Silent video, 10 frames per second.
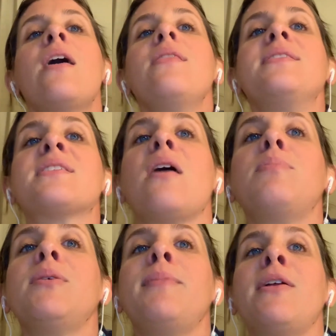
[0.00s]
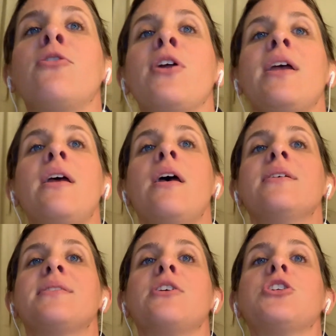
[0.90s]
This complimentary
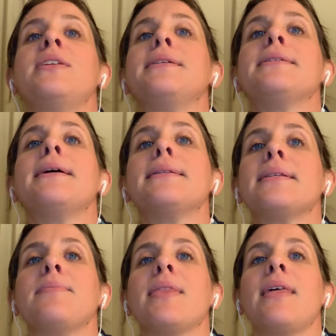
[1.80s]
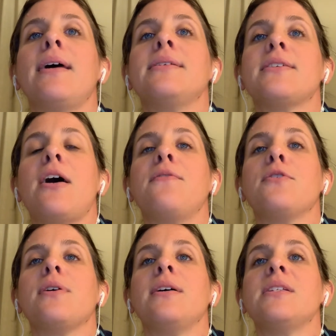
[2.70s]
session is not something that is
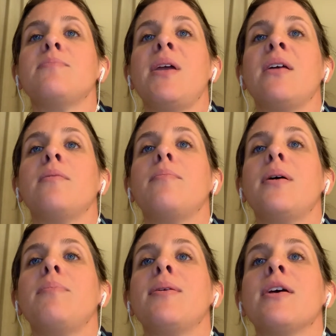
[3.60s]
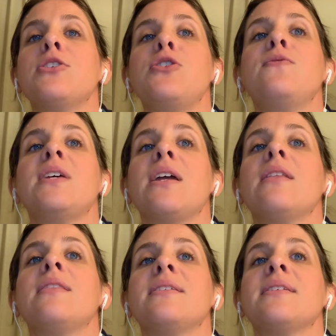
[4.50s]
offered on demand, but because you've
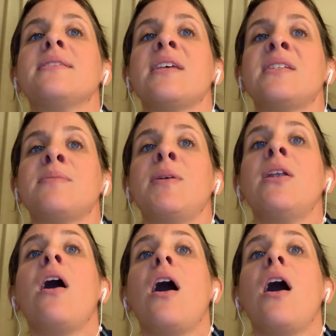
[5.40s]
taken this assessment,